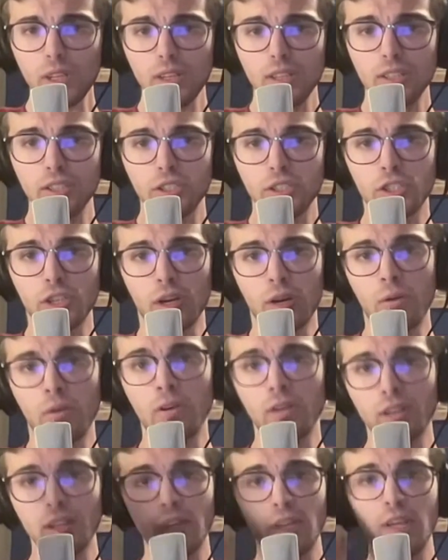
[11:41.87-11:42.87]
So,
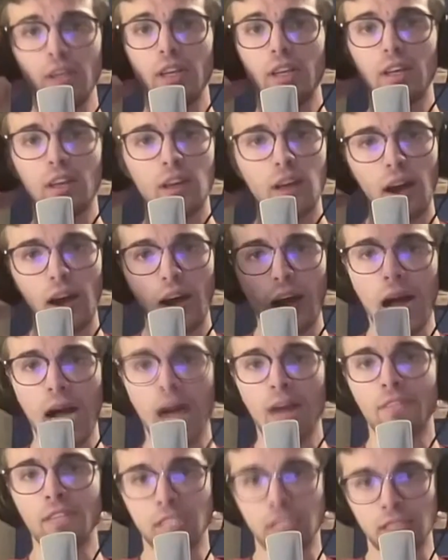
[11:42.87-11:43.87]

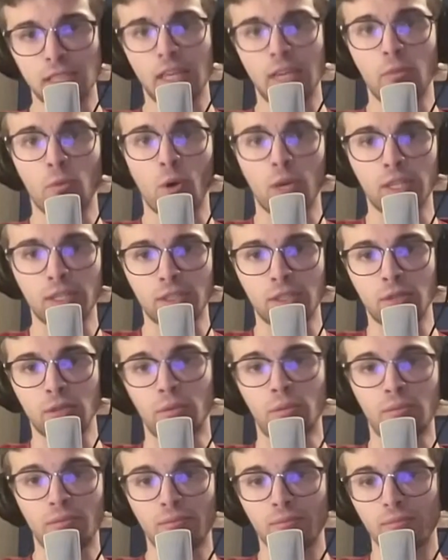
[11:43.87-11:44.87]
obviously they wanted
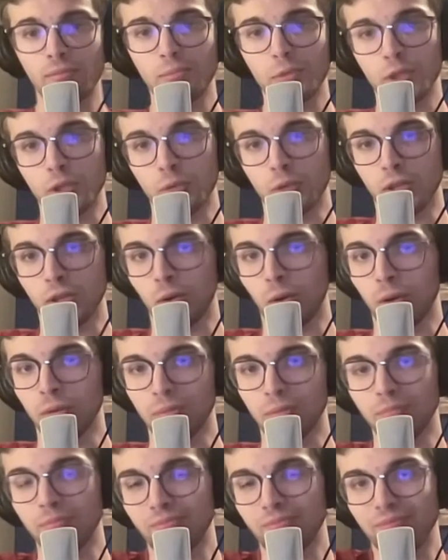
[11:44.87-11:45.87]
to record
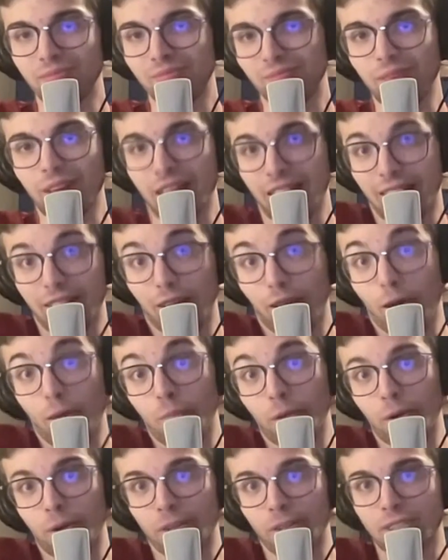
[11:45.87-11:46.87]
a Carl
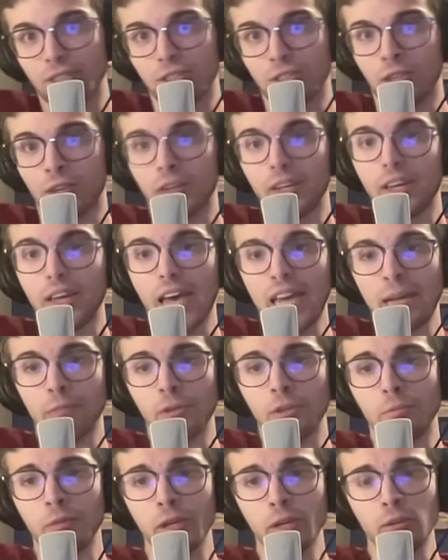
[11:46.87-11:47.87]
Perkins song. And
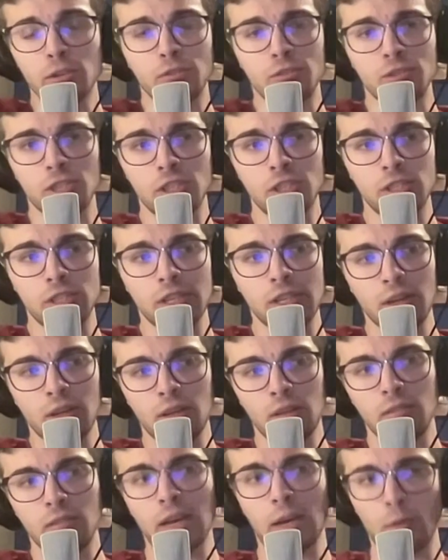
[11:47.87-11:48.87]
with Beatles for
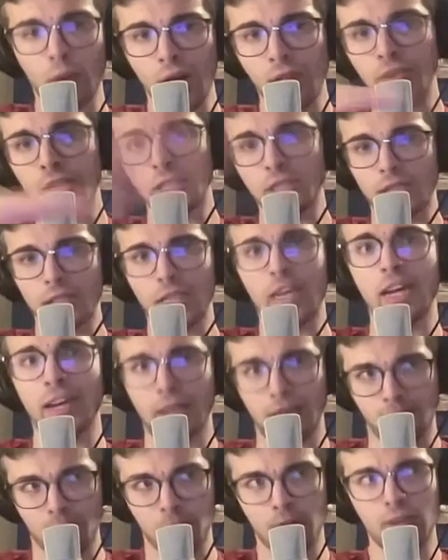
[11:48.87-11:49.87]
Sale, around this
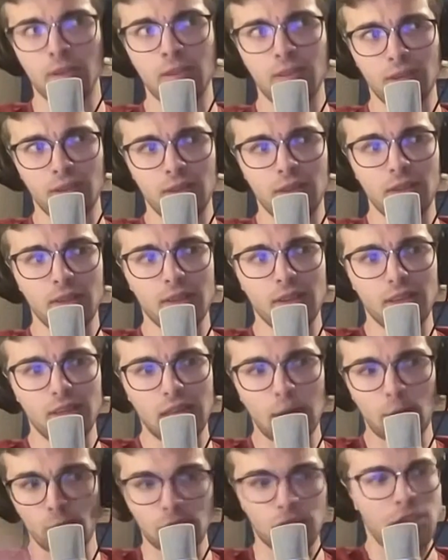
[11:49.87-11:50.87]
time,
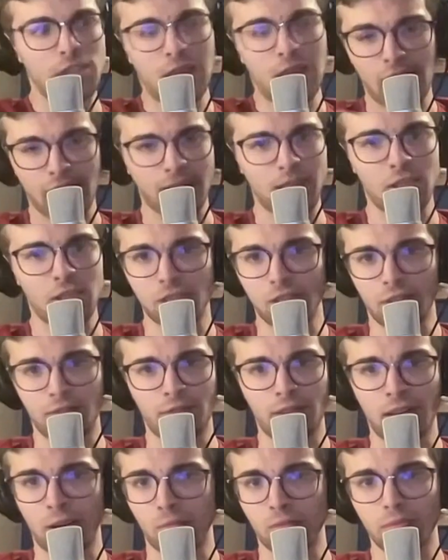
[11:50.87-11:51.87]
they were just knocking
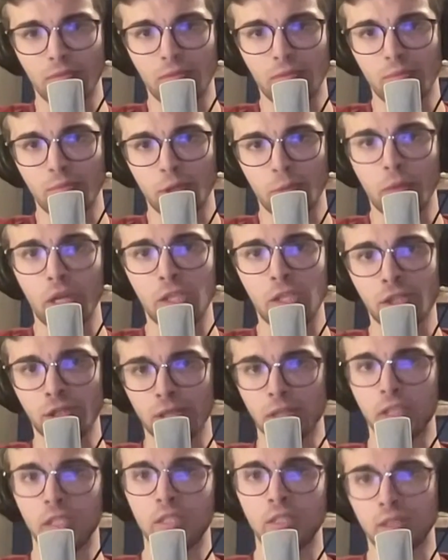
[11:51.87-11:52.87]
stuff out,
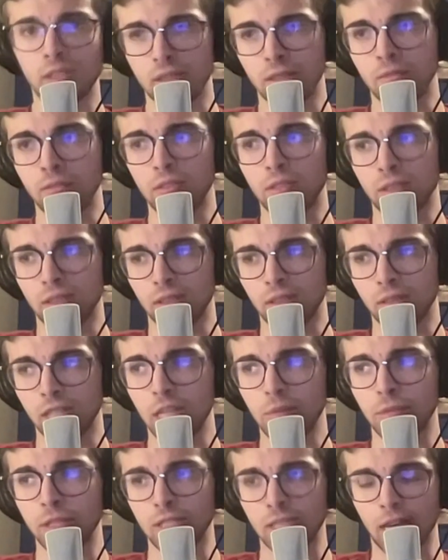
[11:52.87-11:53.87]
especially to
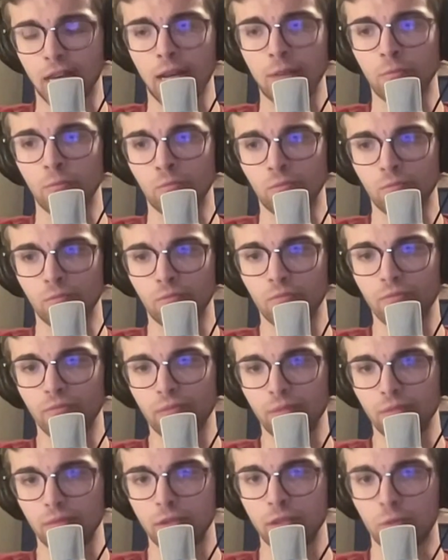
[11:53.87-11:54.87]
keep in time
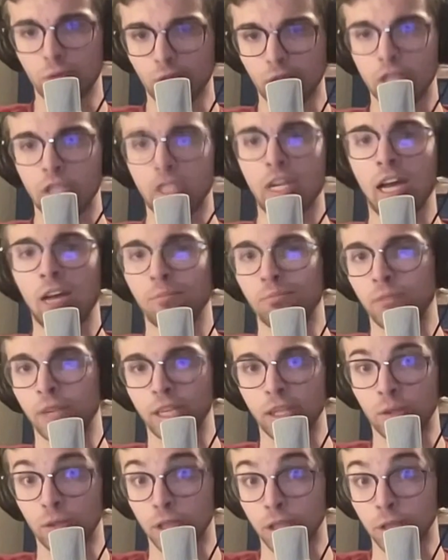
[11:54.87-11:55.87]
to release an album by
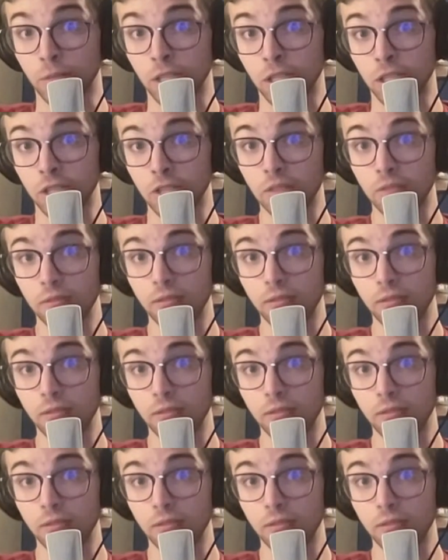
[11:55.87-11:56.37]
Christmas.